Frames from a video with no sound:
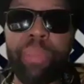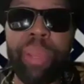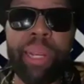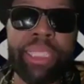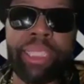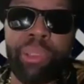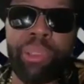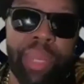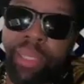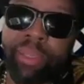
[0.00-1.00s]
a Mary Sue,
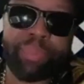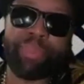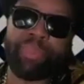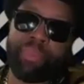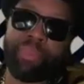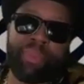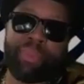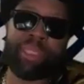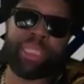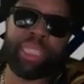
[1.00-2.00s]
man.
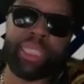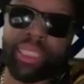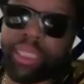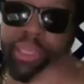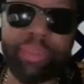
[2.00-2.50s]
She yeah. just